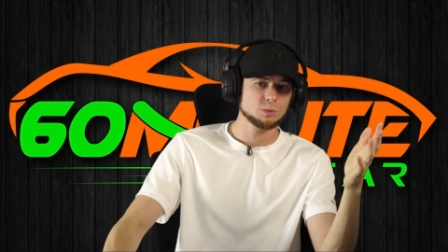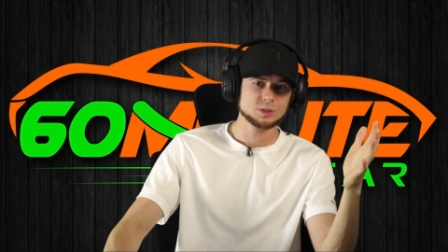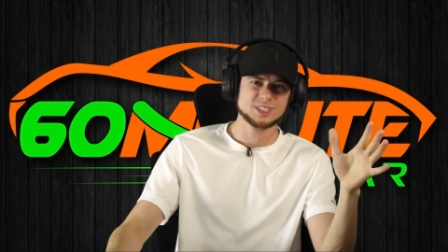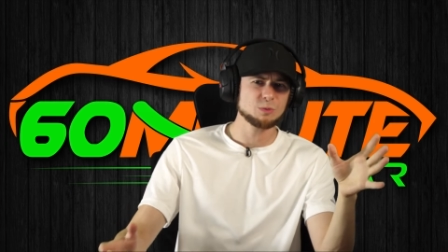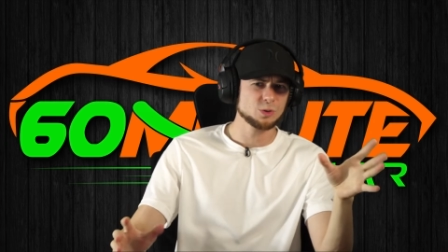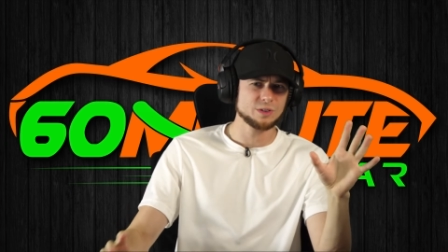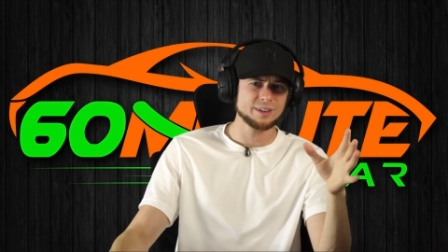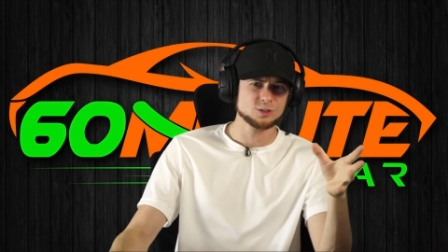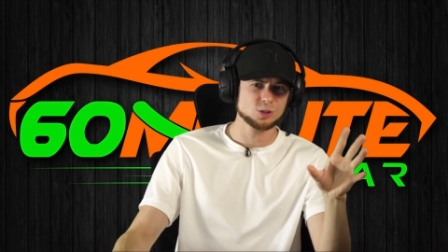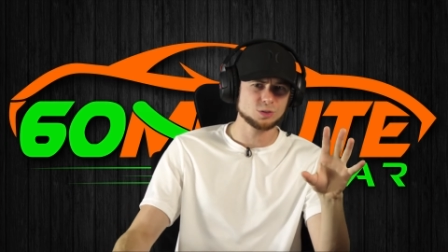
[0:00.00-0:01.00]
somewhere
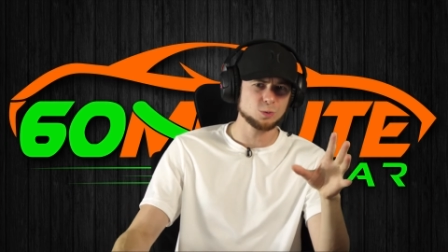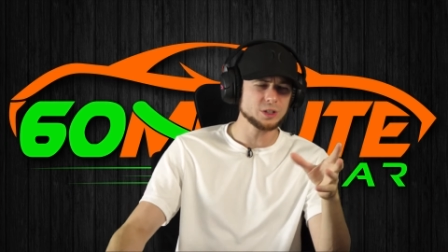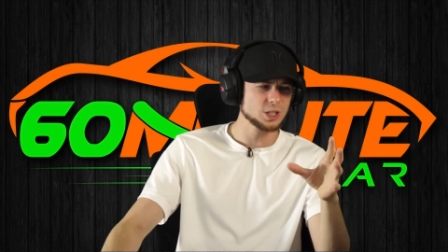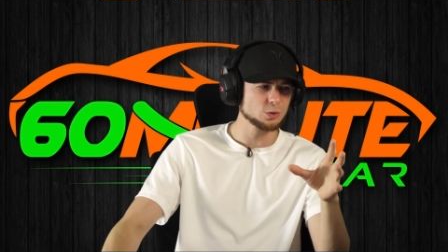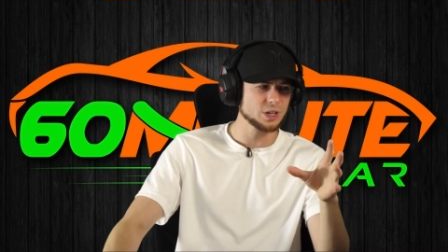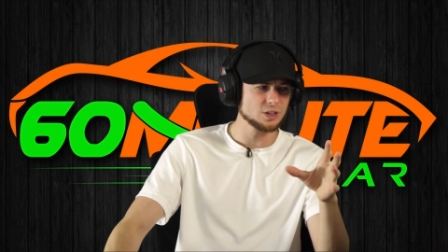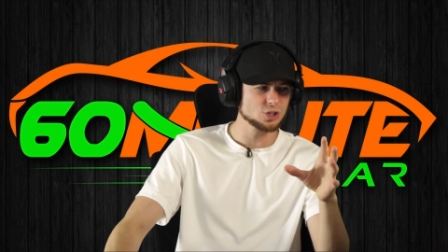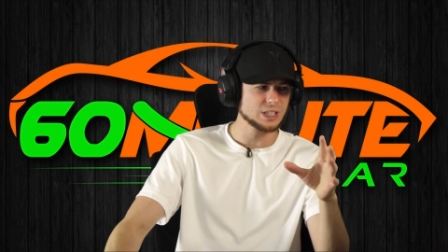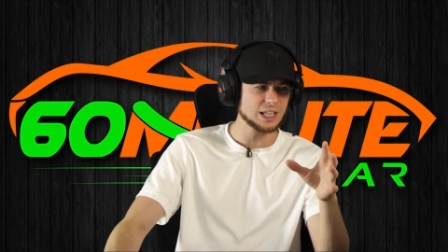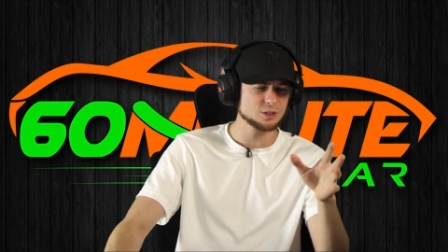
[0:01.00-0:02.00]
around
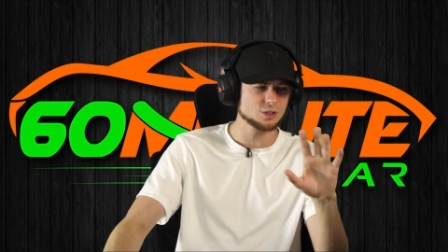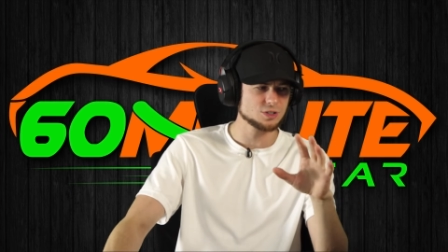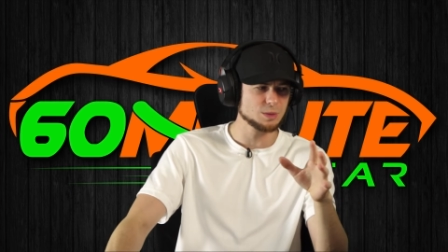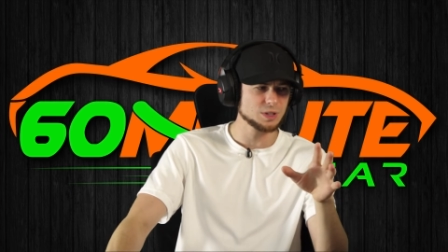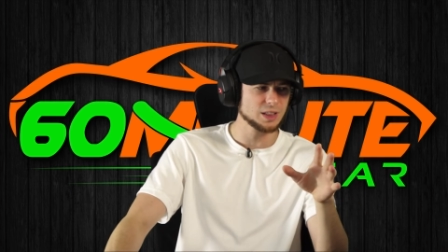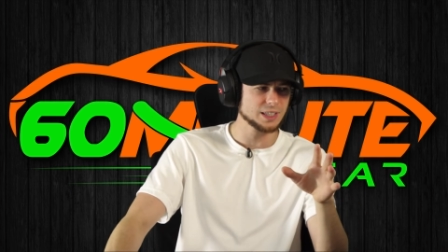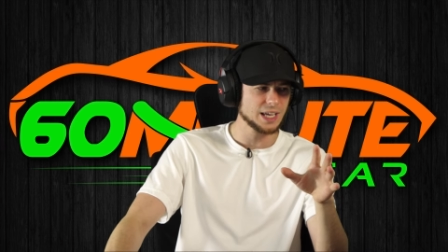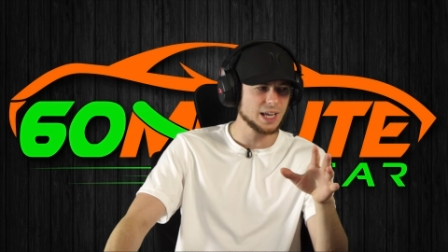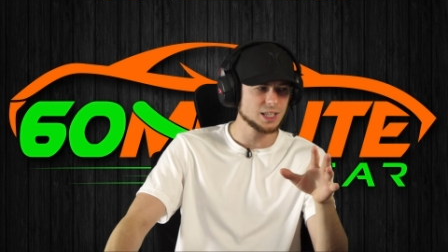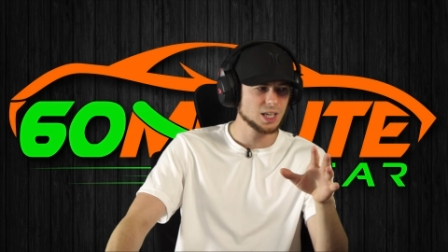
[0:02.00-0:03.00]
$2,300 or something like
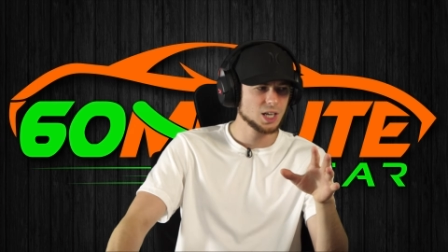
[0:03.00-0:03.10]
that,